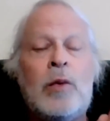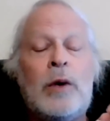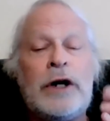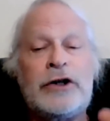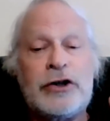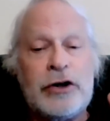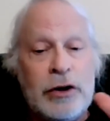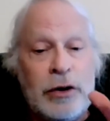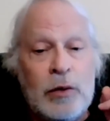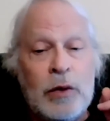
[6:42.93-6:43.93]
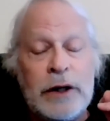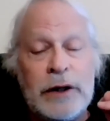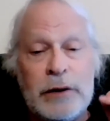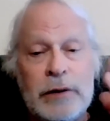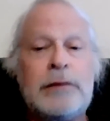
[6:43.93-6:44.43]
which
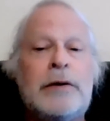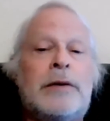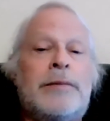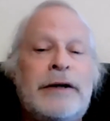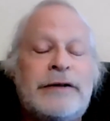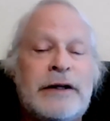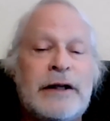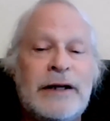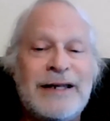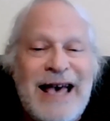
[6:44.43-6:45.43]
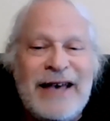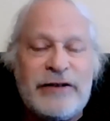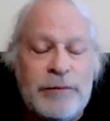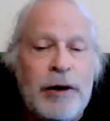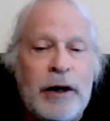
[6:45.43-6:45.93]
will basically
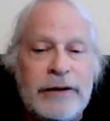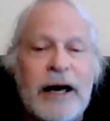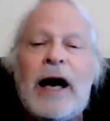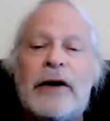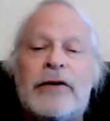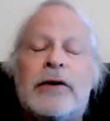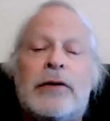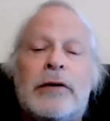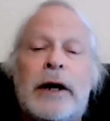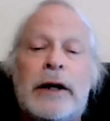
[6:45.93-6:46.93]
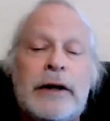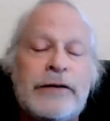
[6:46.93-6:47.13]
nest upon toxic terrain.